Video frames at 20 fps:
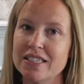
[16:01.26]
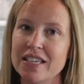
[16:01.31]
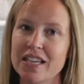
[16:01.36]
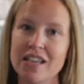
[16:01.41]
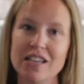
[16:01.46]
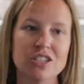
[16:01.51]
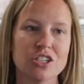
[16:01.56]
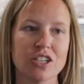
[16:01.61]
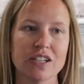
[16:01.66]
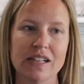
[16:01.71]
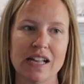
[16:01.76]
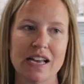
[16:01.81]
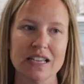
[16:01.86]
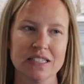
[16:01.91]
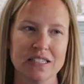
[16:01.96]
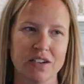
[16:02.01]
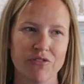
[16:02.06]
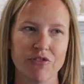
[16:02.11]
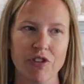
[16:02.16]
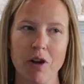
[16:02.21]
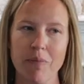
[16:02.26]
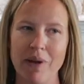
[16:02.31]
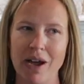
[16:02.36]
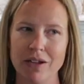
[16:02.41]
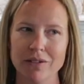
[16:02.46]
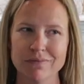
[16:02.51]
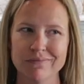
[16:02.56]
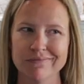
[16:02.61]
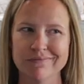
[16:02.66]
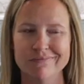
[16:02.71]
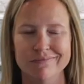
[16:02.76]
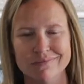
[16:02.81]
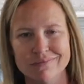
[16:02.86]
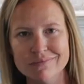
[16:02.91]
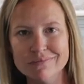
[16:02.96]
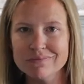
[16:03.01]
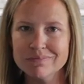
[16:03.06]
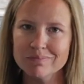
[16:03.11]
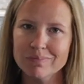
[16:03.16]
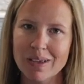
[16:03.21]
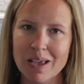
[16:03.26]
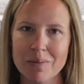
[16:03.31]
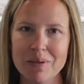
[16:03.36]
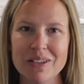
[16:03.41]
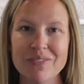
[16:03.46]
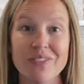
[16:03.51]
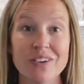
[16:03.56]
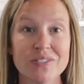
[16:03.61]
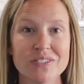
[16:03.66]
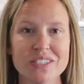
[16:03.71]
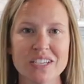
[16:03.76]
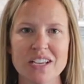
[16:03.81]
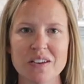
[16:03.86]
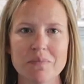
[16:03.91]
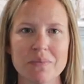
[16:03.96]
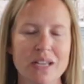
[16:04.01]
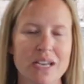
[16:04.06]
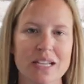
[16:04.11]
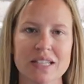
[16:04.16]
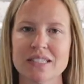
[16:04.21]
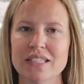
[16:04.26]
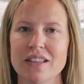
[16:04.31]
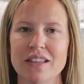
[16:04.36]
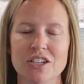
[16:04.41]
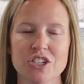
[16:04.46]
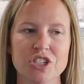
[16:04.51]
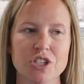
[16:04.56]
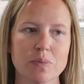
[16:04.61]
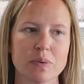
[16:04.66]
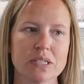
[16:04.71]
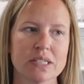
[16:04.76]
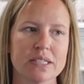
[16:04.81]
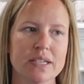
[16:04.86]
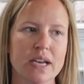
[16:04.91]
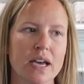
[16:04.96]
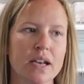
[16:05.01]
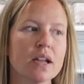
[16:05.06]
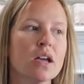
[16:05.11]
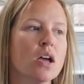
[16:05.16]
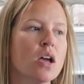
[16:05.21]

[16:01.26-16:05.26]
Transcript: seat and she lasted for about maybe 15 minutes and then she was done.